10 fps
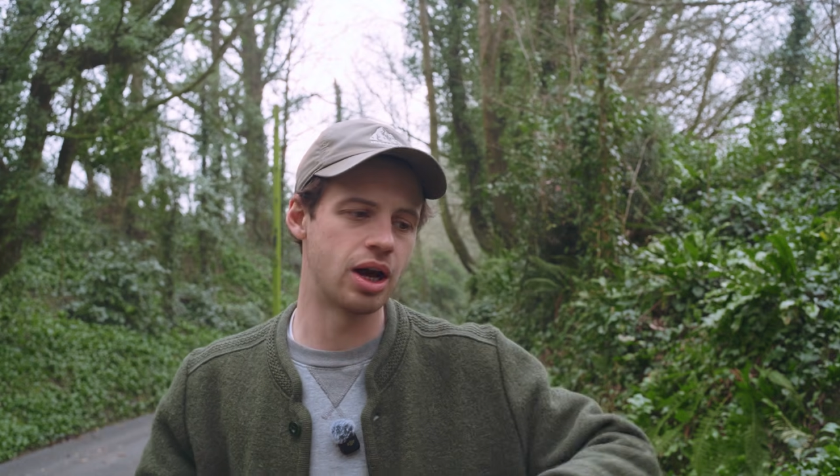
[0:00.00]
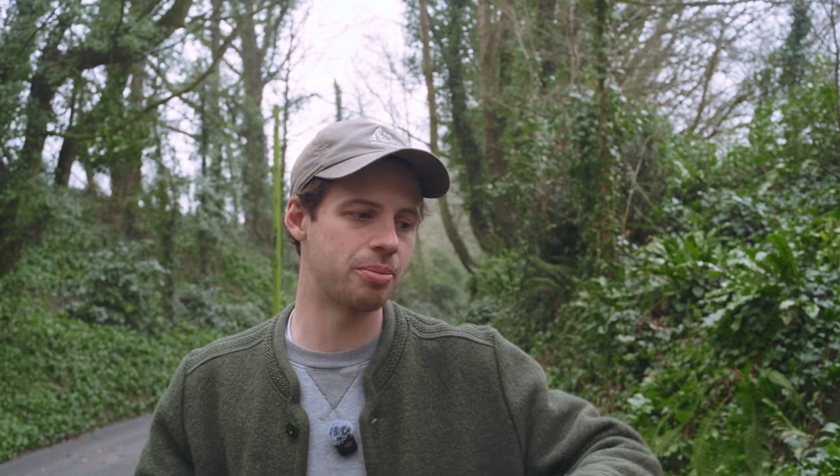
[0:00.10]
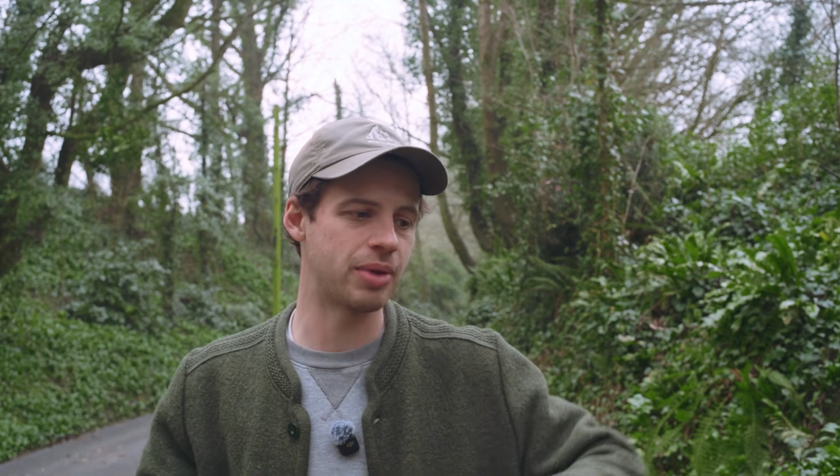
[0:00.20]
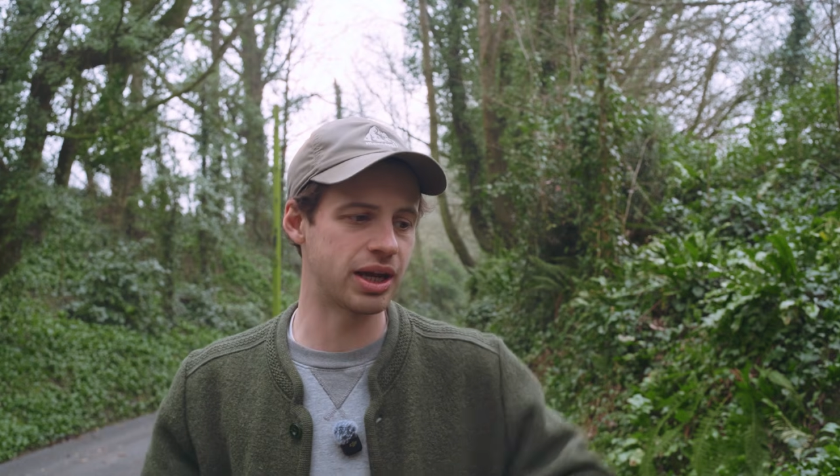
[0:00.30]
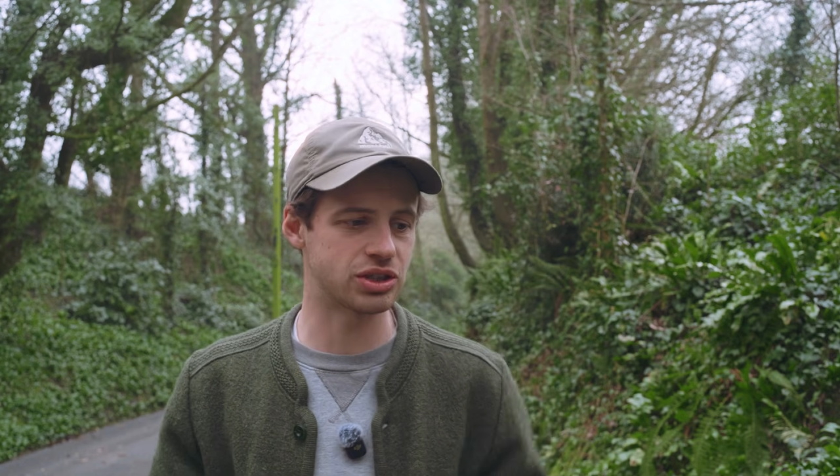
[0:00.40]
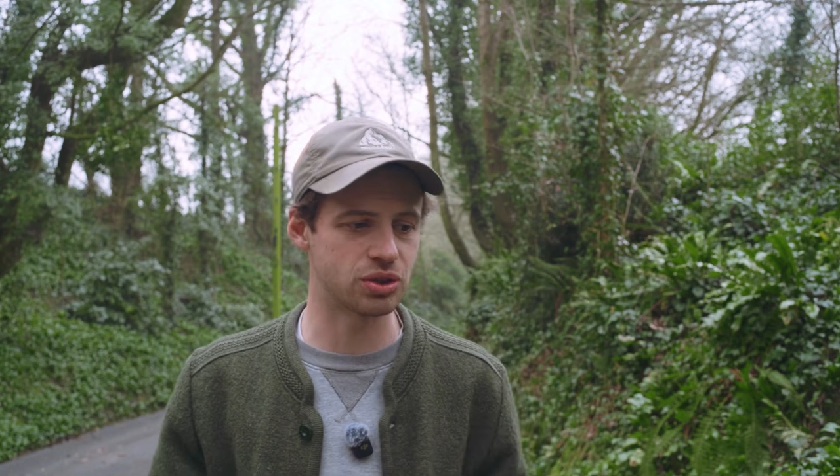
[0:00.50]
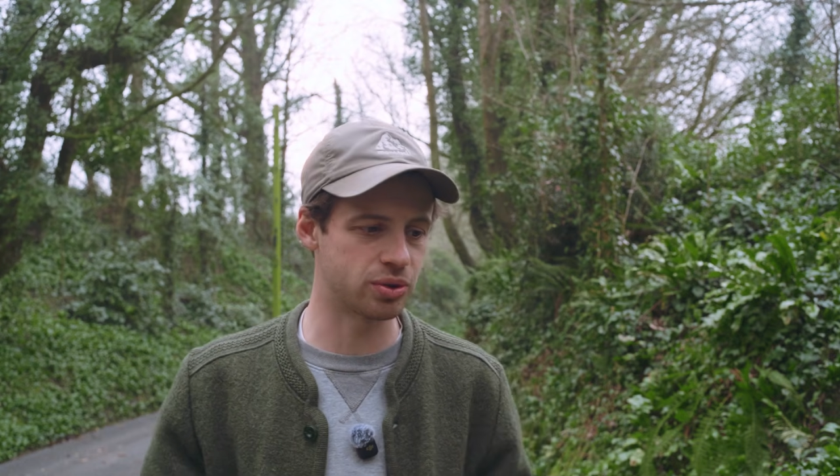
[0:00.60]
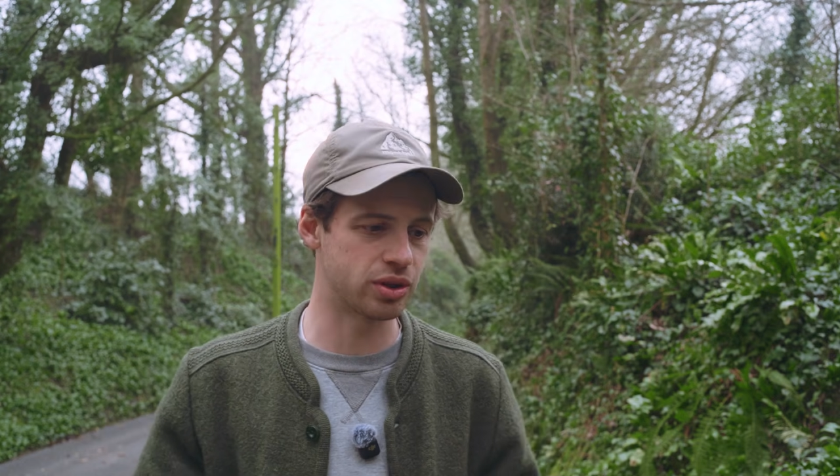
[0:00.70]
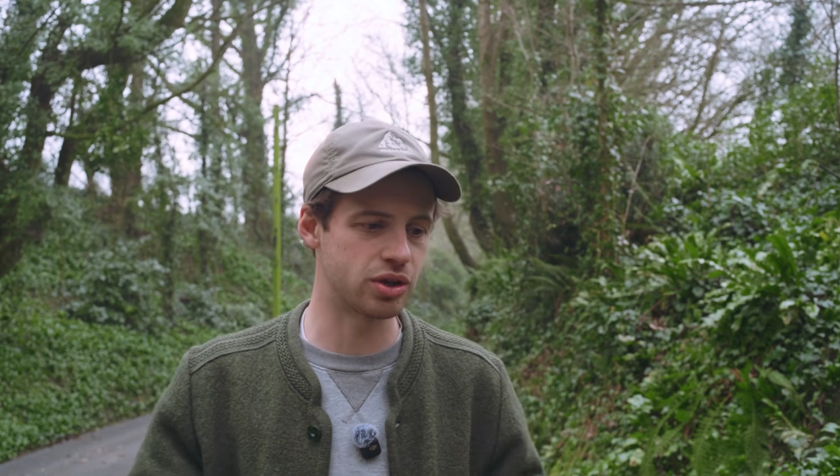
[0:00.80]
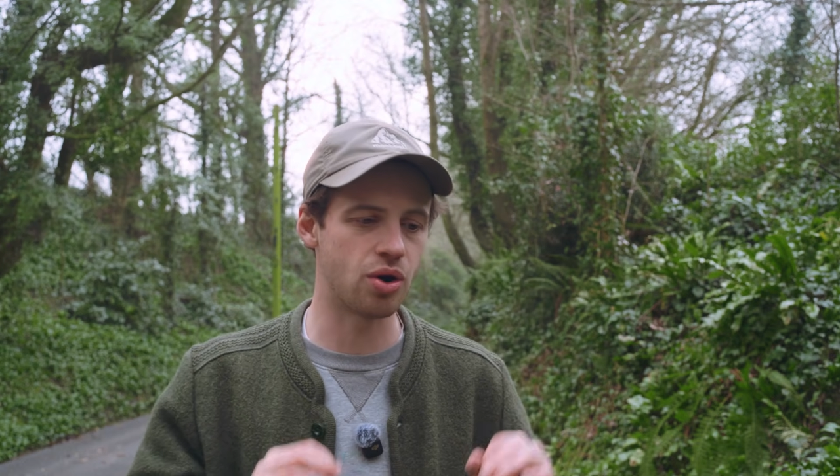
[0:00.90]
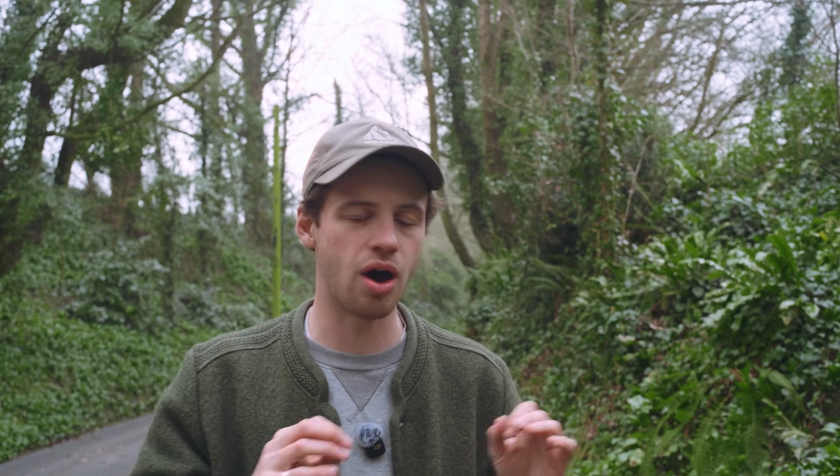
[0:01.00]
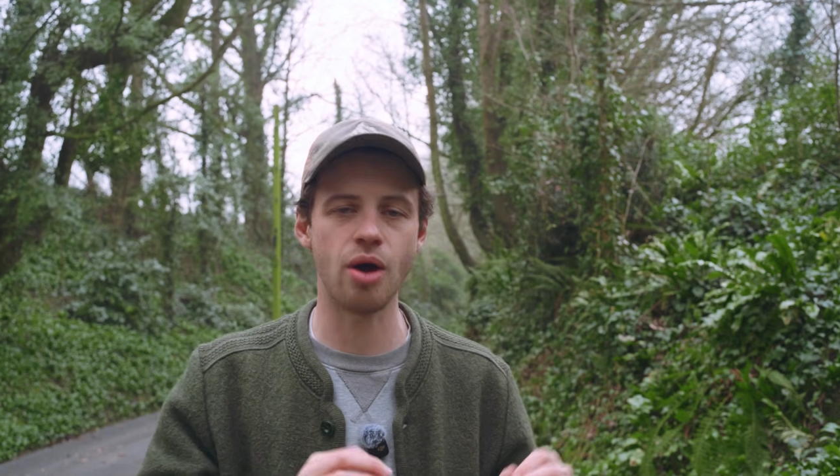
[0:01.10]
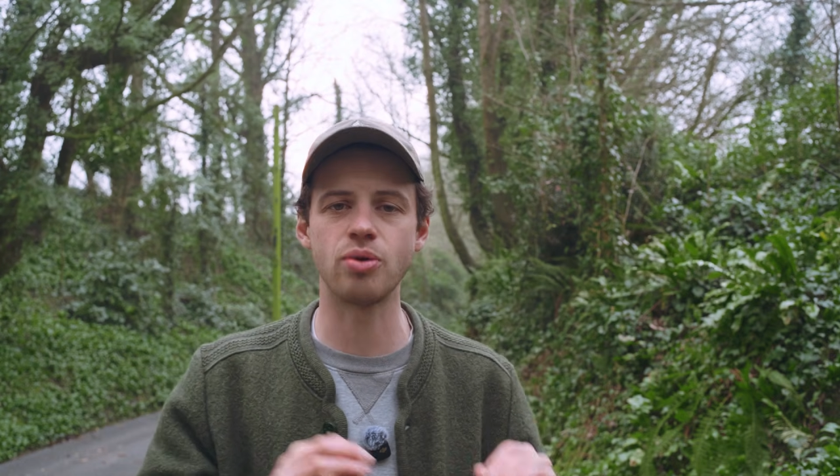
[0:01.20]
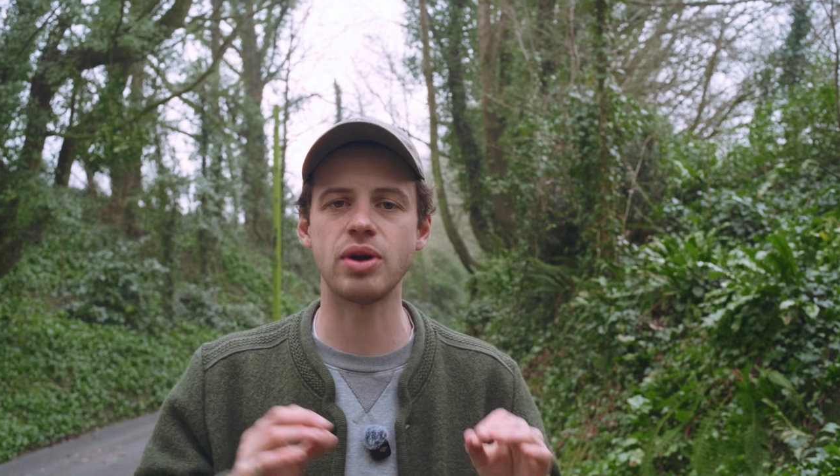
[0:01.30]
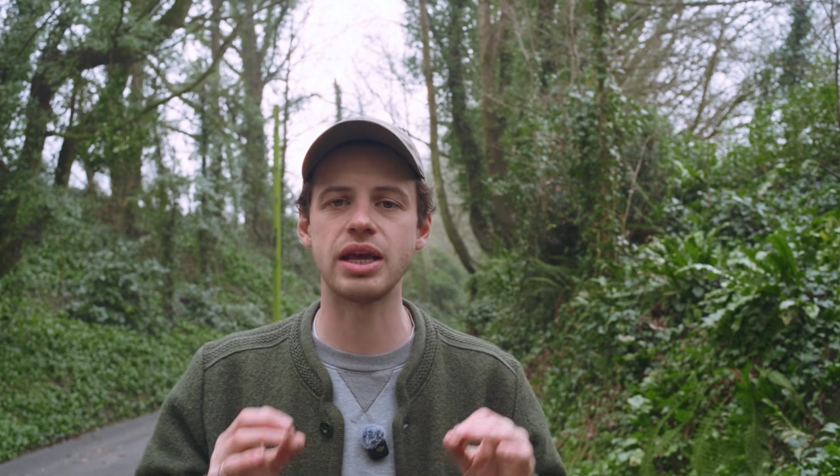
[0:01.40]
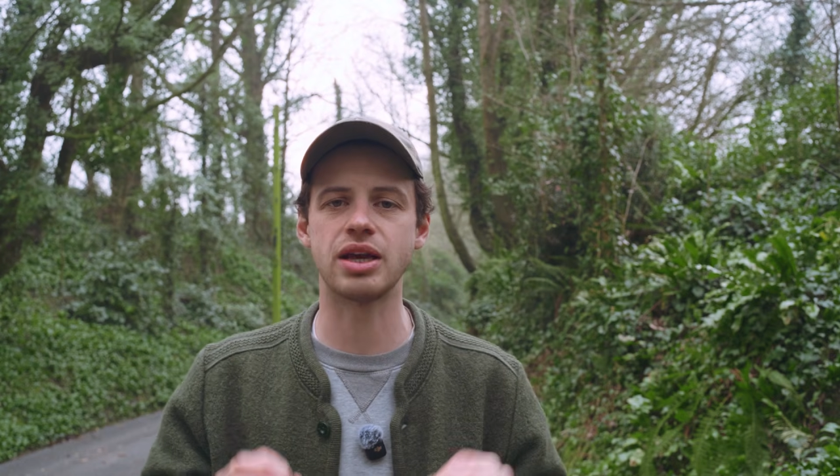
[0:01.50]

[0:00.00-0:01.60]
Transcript: and make sure that you're only